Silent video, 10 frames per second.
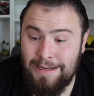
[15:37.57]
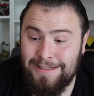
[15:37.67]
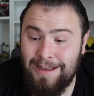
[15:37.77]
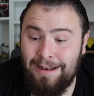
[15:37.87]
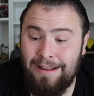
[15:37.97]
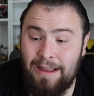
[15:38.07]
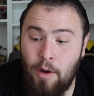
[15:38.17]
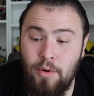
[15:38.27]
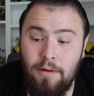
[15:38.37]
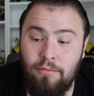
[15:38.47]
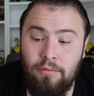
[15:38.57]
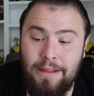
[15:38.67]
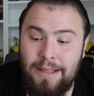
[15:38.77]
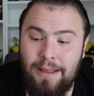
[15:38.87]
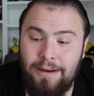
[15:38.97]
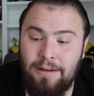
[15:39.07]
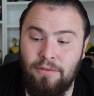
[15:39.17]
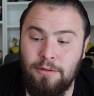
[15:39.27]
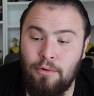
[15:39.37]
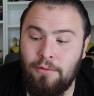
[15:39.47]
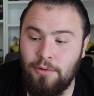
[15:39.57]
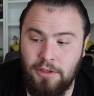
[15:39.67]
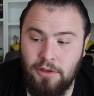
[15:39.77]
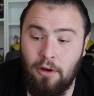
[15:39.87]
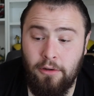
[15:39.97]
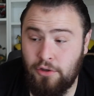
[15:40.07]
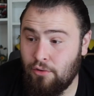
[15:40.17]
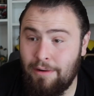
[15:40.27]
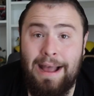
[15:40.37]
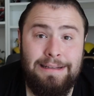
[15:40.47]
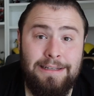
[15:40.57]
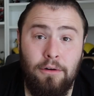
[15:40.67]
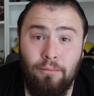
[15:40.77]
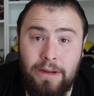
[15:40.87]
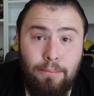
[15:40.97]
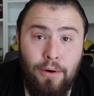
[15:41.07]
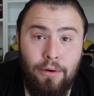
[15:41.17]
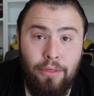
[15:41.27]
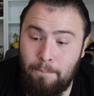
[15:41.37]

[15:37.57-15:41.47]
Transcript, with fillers: He said, I would have really liked if this movie was just called Jurassic Rebirth.